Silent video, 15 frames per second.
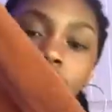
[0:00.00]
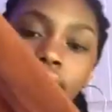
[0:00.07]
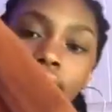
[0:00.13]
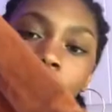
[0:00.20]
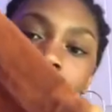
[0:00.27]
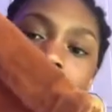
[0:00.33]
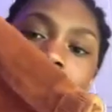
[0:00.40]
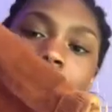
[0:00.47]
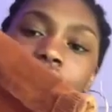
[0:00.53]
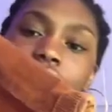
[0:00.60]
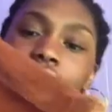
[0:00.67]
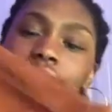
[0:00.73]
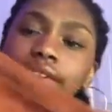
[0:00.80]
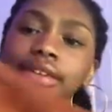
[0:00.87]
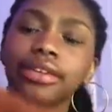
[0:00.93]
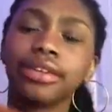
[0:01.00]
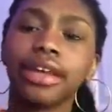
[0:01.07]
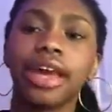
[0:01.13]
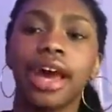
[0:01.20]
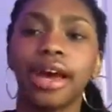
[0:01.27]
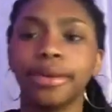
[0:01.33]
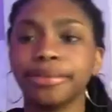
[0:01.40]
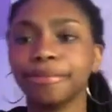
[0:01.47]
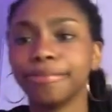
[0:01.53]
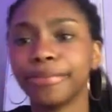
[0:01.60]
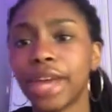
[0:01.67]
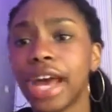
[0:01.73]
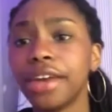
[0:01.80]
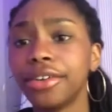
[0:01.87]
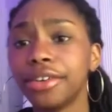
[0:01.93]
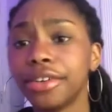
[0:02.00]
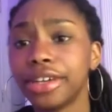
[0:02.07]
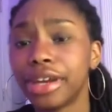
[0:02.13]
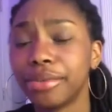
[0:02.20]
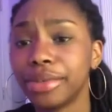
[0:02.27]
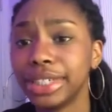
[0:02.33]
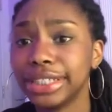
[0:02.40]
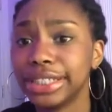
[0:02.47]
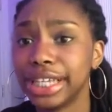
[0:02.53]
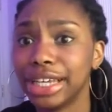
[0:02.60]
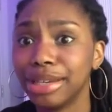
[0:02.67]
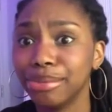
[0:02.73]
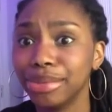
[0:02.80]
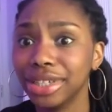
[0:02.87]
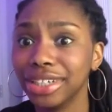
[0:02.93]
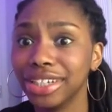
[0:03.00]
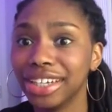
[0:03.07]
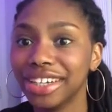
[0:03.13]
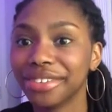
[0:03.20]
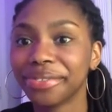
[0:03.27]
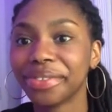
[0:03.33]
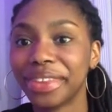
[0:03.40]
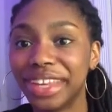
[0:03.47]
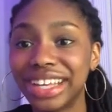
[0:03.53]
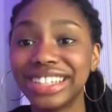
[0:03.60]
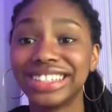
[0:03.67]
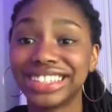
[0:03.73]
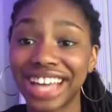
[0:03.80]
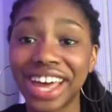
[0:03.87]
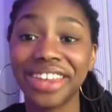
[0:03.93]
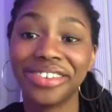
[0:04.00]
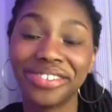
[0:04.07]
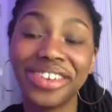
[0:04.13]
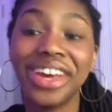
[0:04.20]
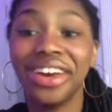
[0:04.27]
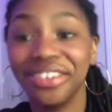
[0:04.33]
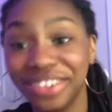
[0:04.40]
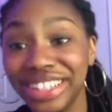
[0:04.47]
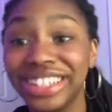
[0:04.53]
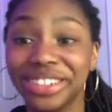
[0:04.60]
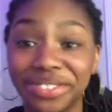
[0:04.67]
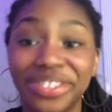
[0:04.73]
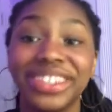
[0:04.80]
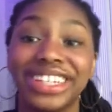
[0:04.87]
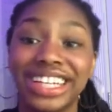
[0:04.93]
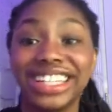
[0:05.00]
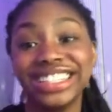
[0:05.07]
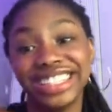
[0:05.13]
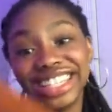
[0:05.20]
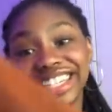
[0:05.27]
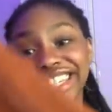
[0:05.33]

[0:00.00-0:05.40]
I feel like, yeah. I don't know what I'm really saying, but yeah. You can style them with different things and it